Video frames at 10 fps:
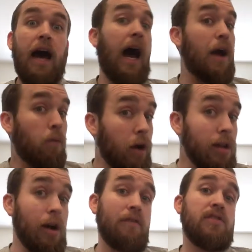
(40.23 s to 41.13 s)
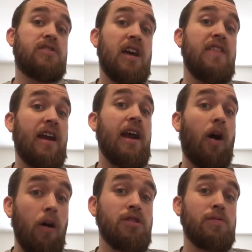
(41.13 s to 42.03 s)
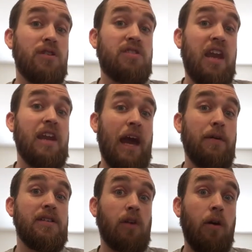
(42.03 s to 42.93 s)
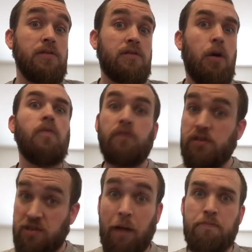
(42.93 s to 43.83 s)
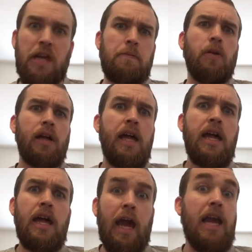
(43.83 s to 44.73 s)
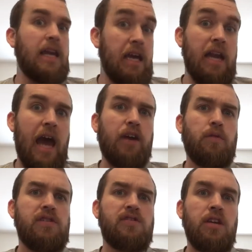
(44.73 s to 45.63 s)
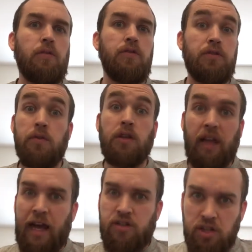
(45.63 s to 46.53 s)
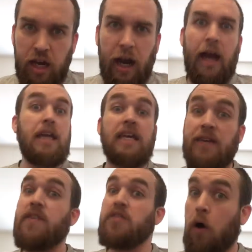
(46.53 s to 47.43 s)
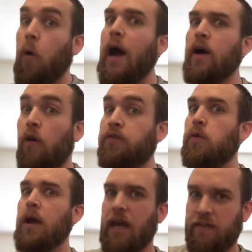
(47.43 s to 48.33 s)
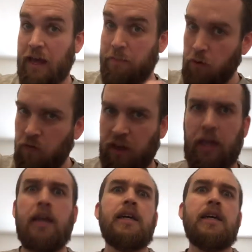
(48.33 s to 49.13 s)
I will, however, say that I also understand how it is also, for some people, an inadequate sequel to The Last Jedi, even though I also hate that movie.